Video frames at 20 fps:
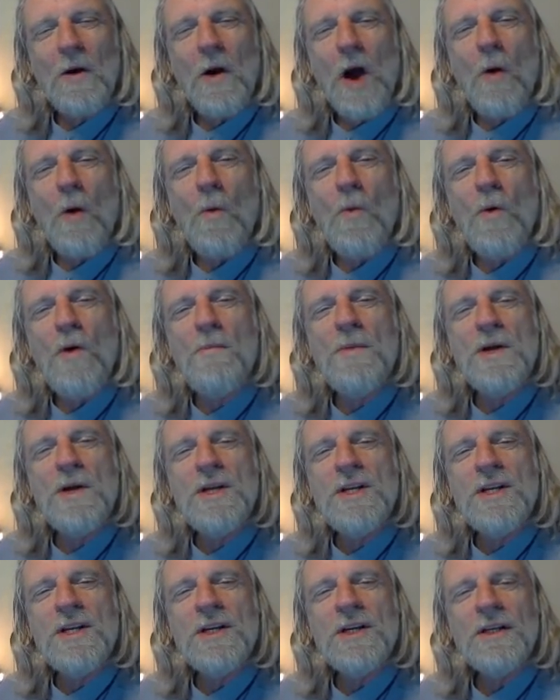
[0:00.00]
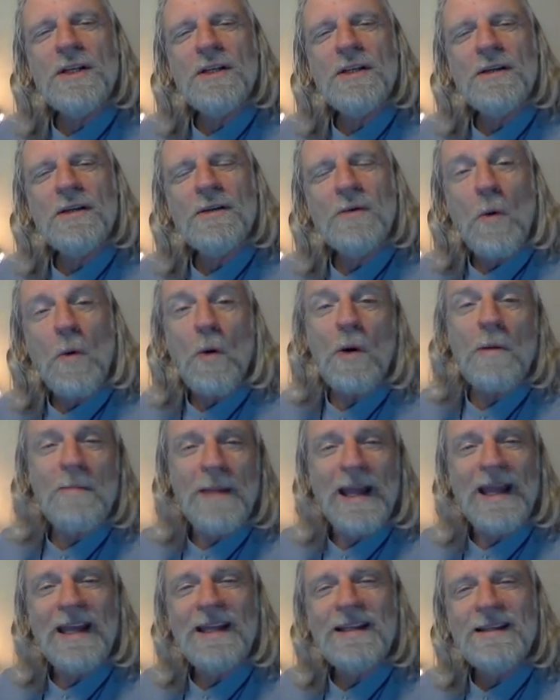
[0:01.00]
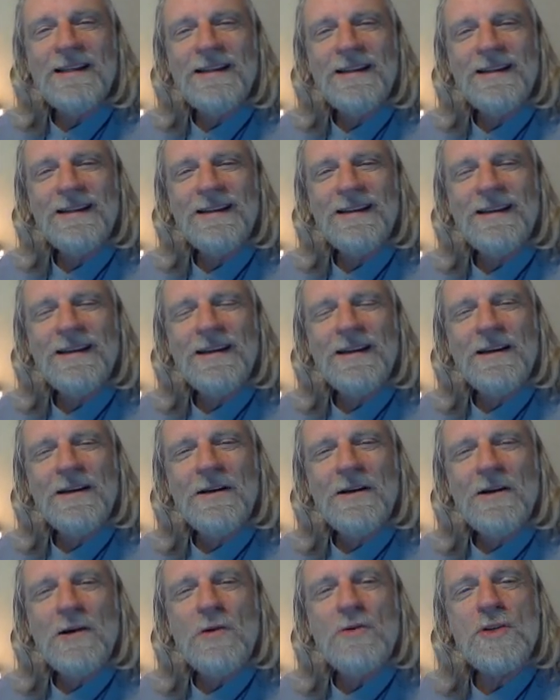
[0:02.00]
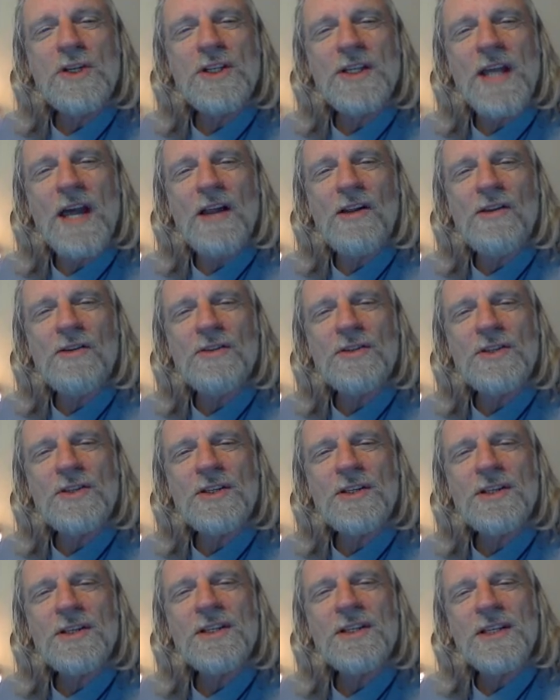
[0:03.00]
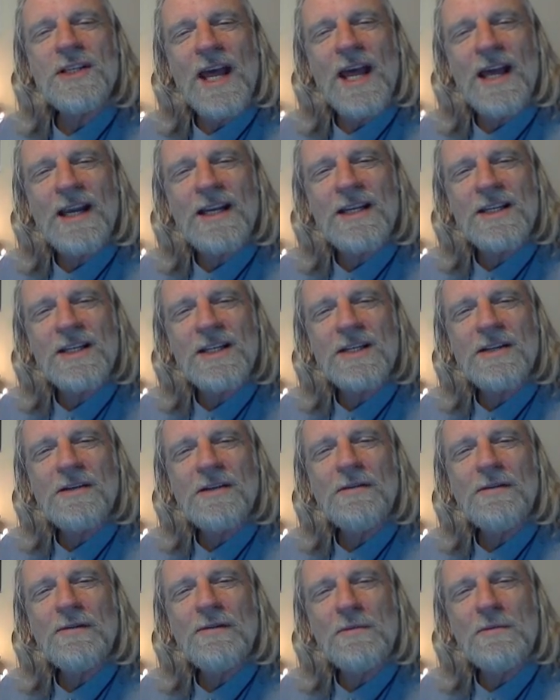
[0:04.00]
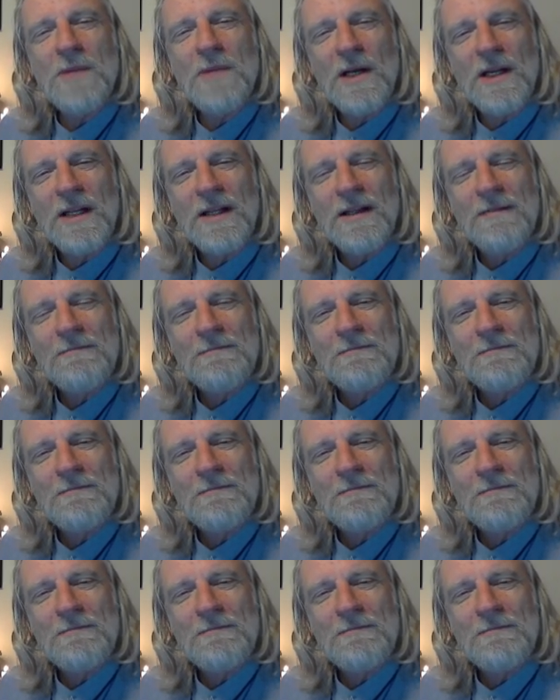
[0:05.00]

A woman or man who sells sex for money.